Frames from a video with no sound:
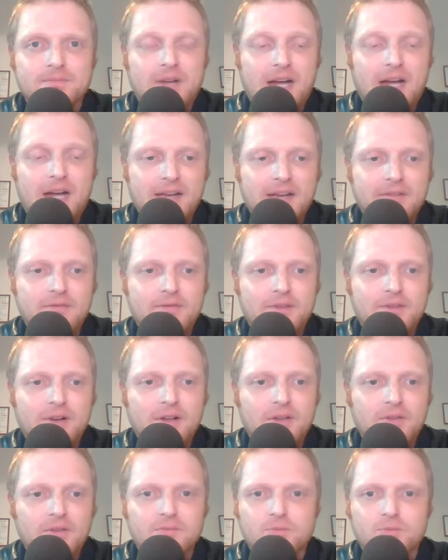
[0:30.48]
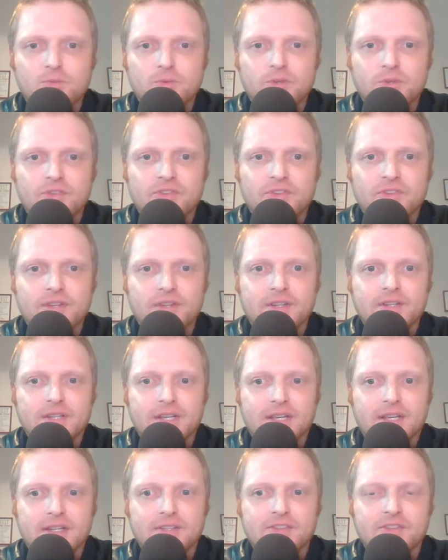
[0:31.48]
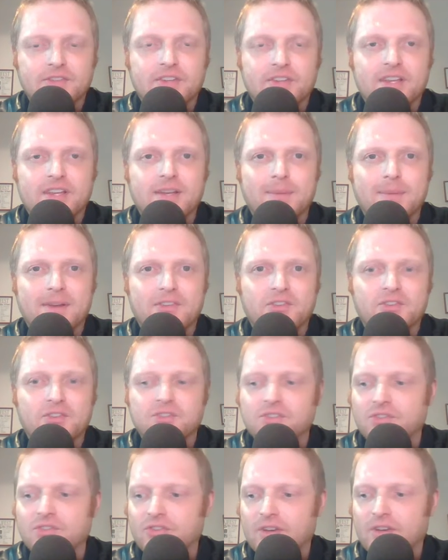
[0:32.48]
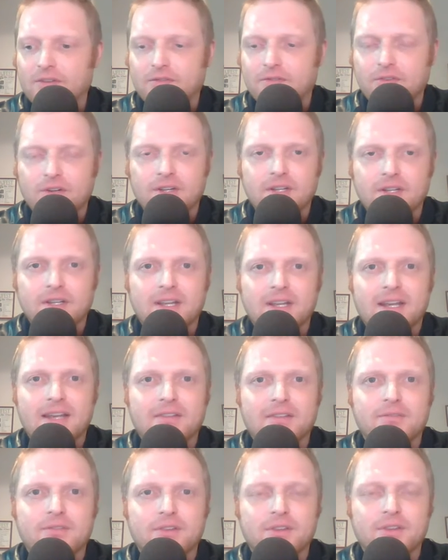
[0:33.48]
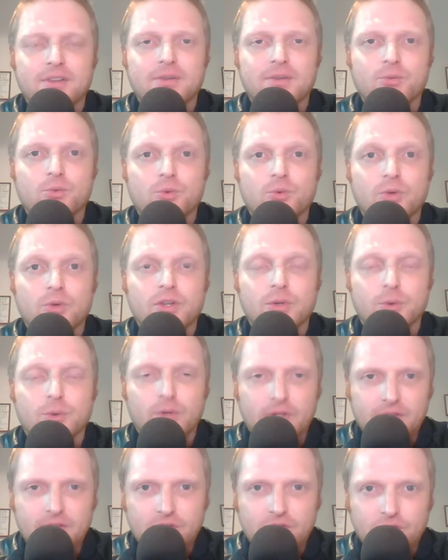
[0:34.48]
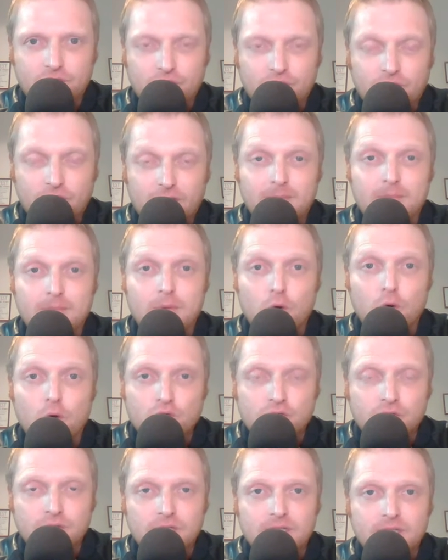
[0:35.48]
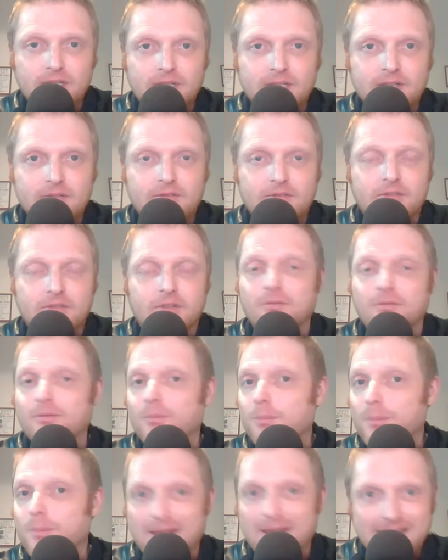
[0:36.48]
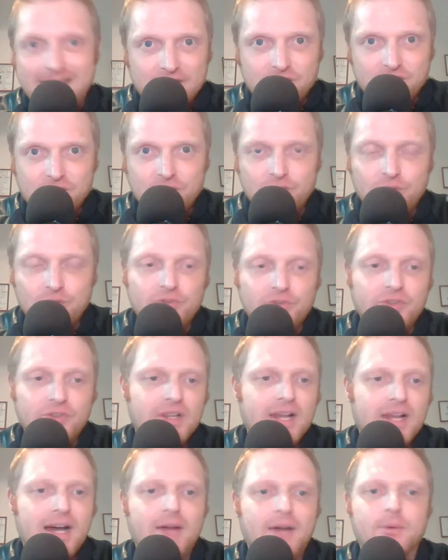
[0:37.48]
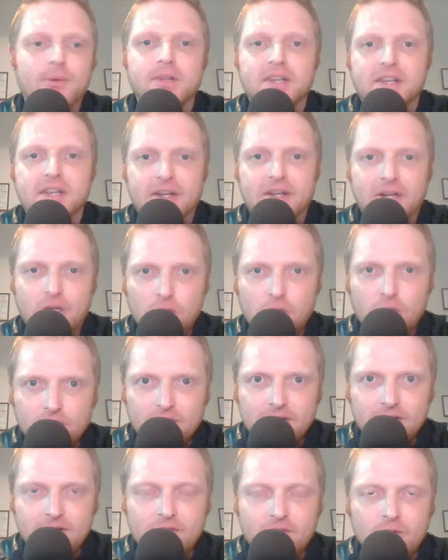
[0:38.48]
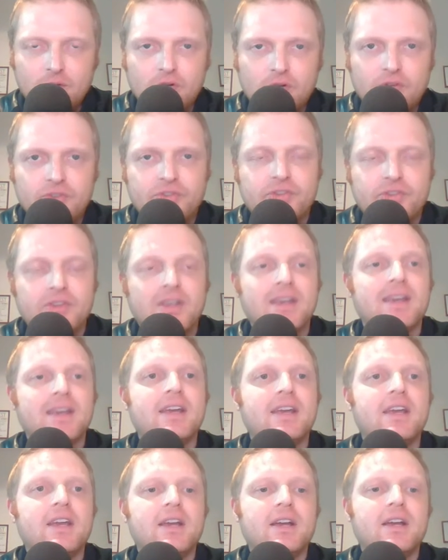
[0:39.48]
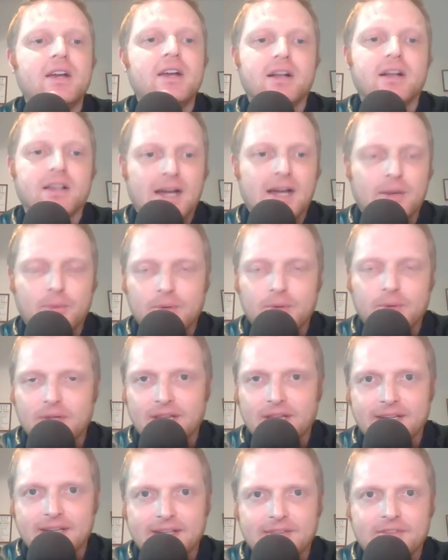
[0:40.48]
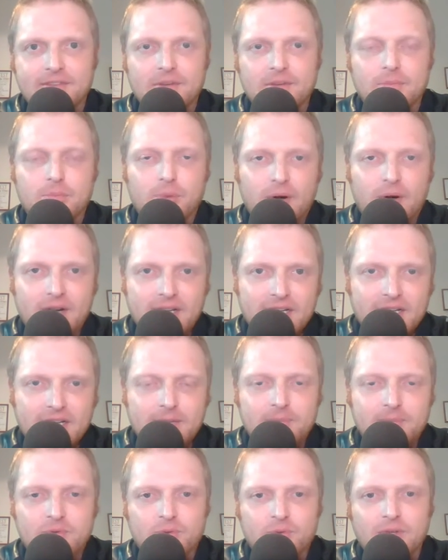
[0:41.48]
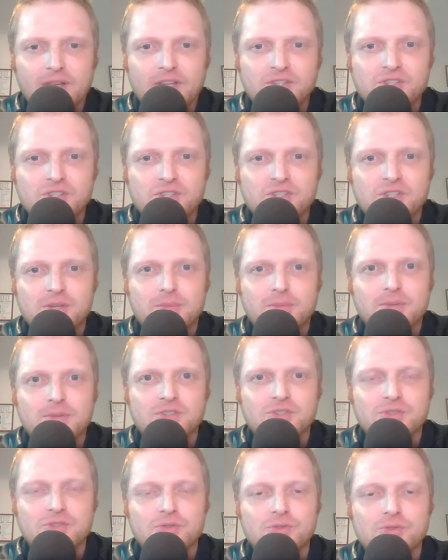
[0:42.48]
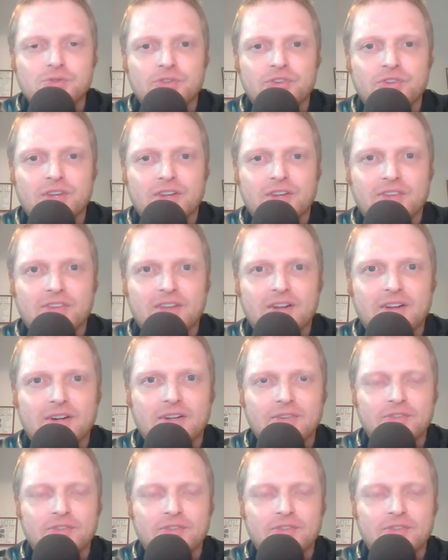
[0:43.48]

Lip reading: I've felt recently, and just getting messages suffering and feeling really, really distraught emotionally from many issues, a lot related to COVID, of course, a lot related to breakups, relationship issues, etc.